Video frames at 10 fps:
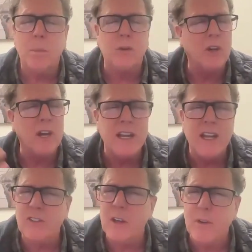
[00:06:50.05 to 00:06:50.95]
but you're going to
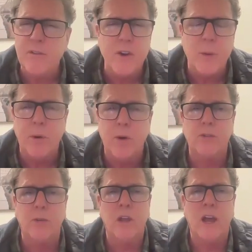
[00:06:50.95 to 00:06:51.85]
get something for your
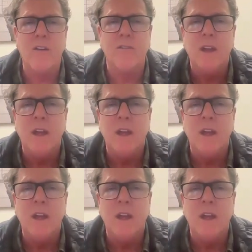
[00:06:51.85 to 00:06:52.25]
personal life.